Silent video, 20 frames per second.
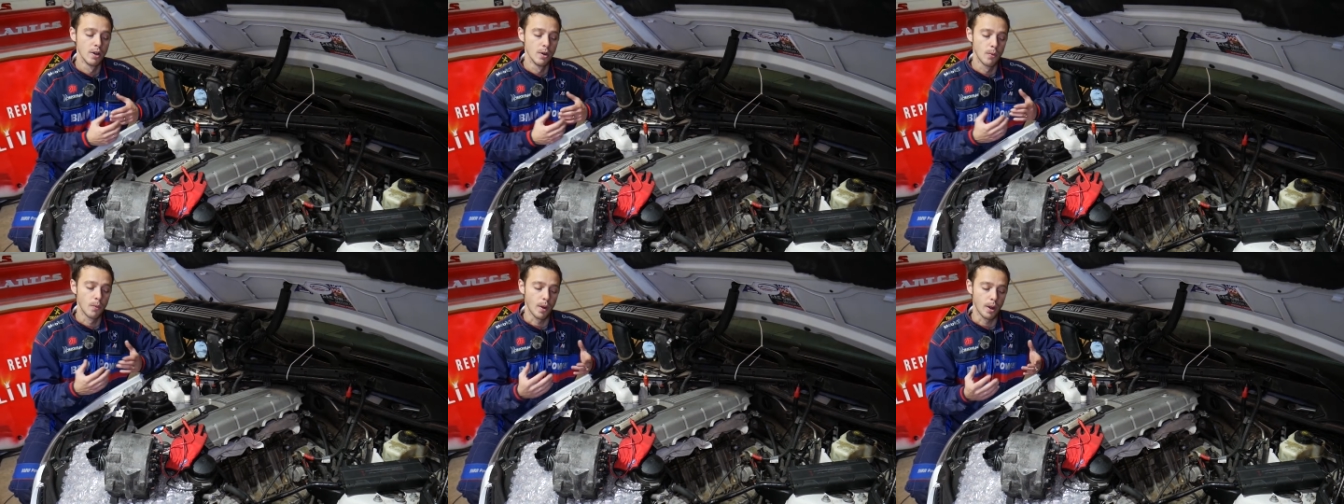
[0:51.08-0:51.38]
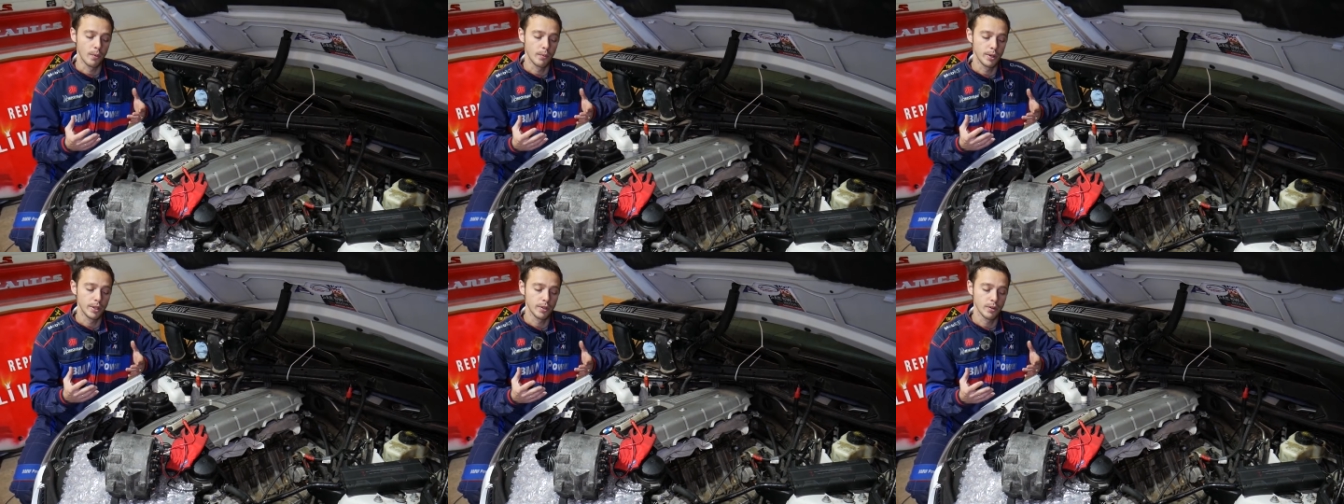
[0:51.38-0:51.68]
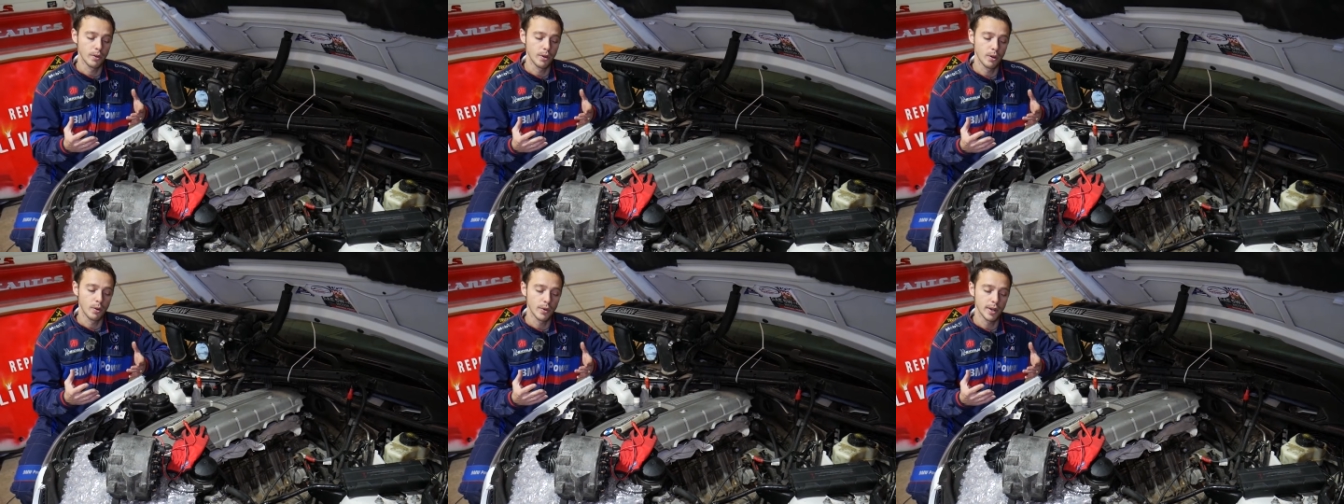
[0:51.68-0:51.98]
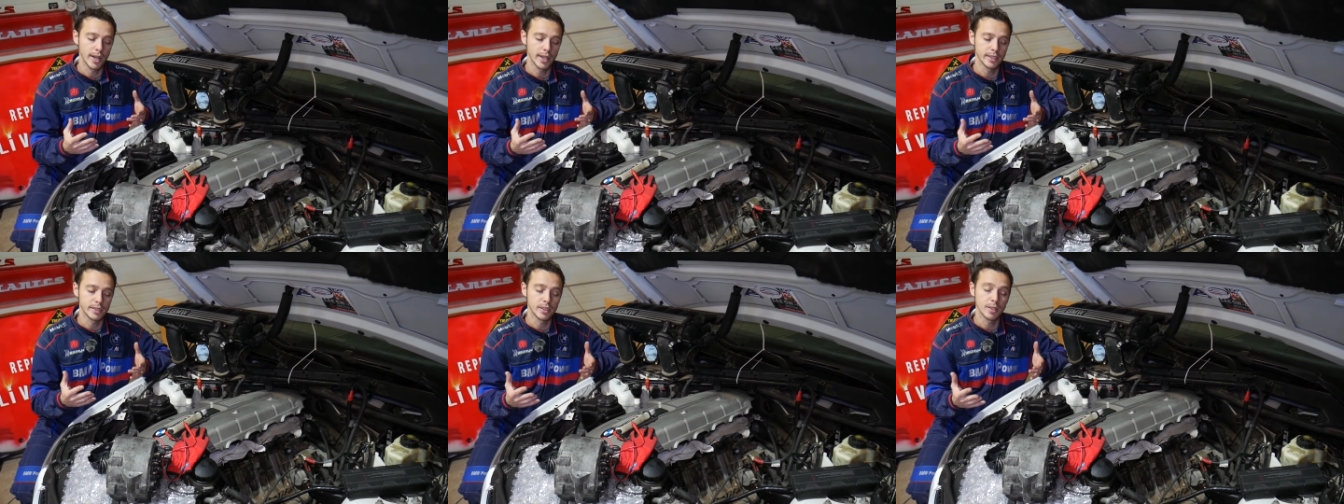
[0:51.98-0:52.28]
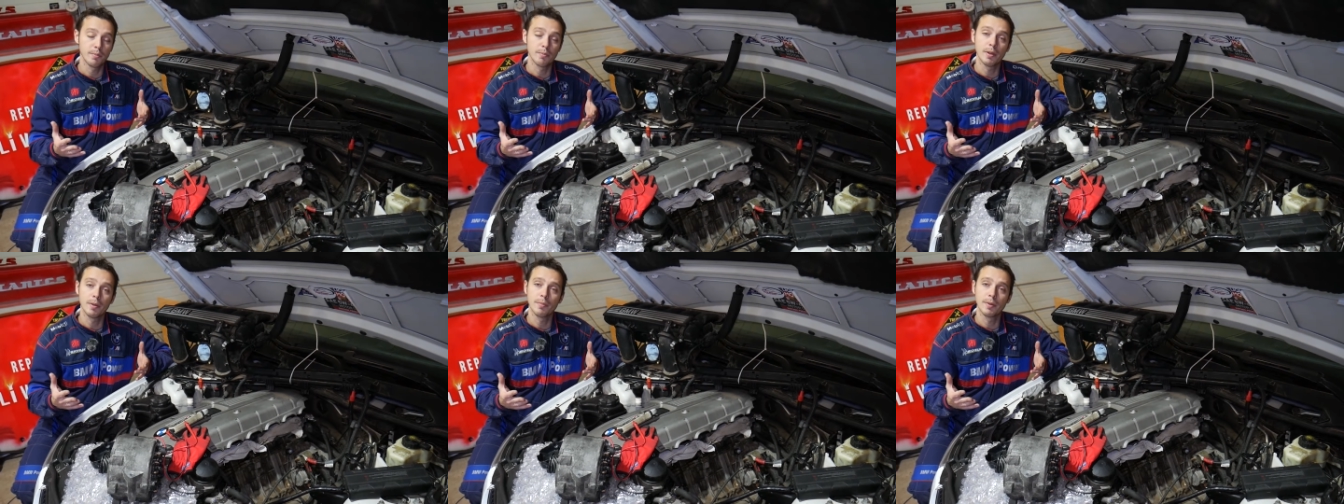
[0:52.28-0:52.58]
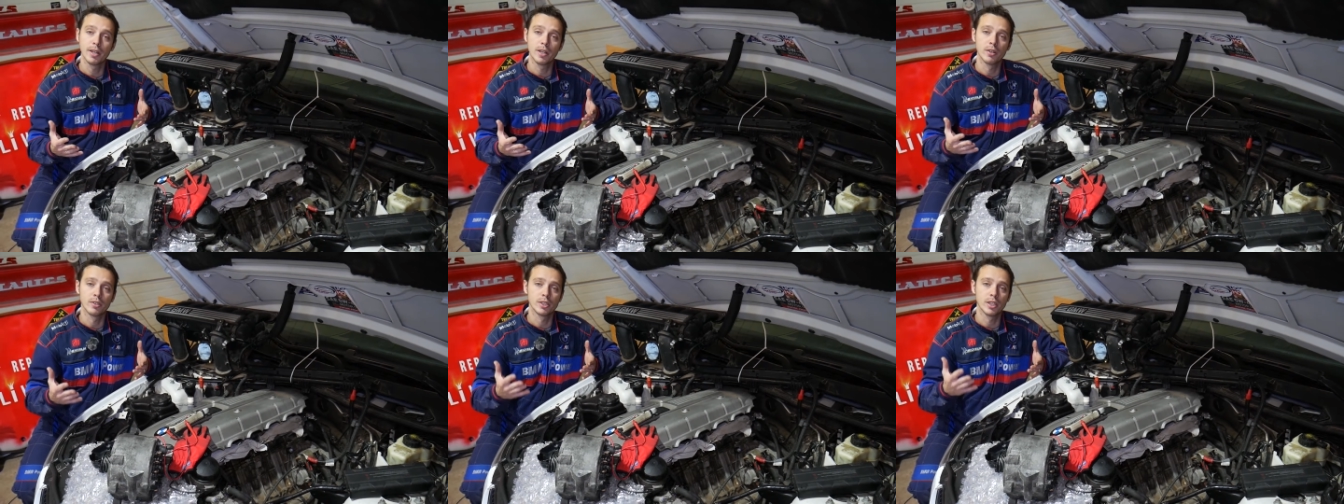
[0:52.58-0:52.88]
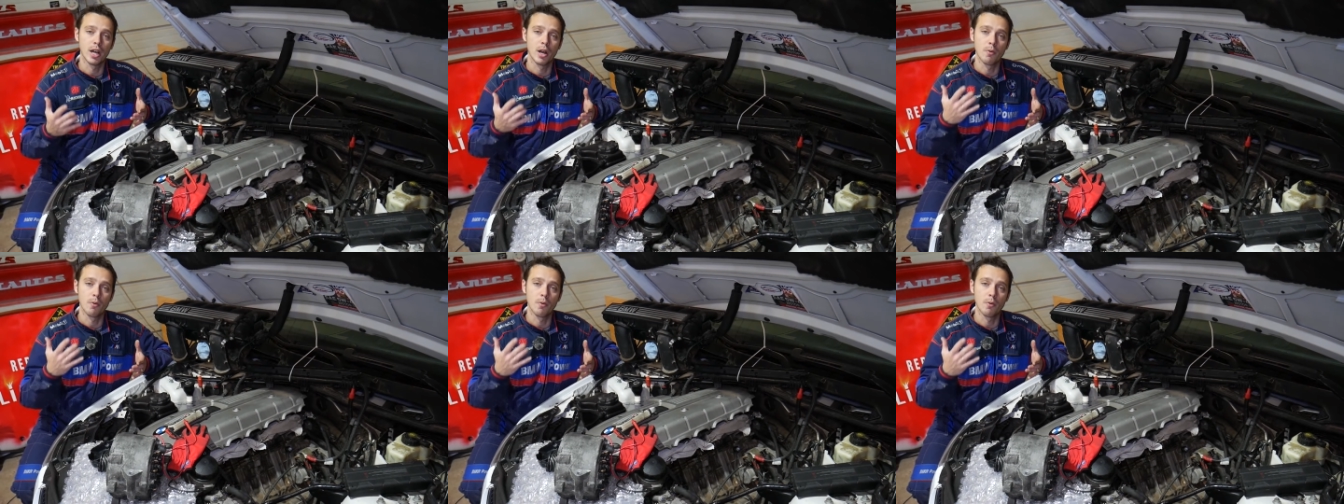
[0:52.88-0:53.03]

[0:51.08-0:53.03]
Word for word: Why we do all that? Simply because